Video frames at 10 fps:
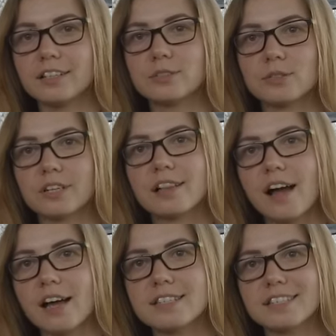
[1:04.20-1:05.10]
to the
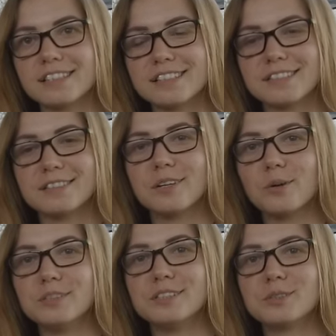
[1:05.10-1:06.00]
classes.
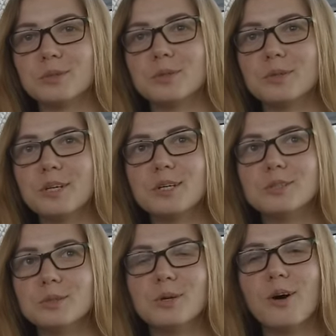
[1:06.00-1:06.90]
No need to
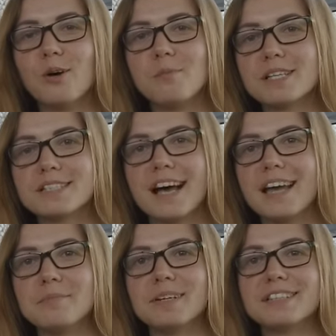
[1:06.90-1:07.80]
do home
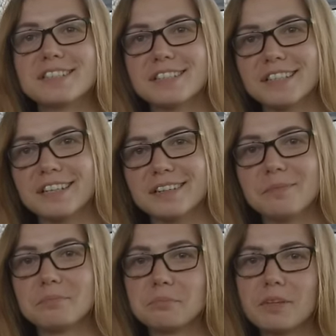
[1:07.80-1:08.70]
assignments. Uh,
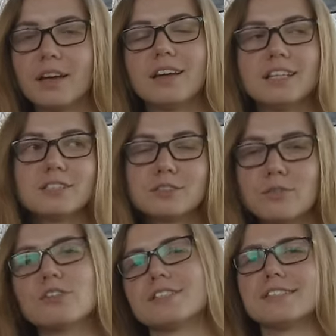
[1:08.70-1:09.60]
it
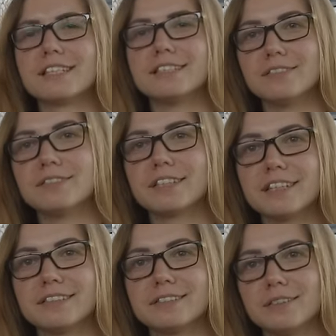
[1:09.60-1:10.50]
wasn't that
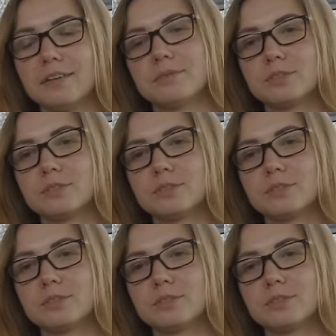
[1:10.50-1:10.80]
difficult, yeah.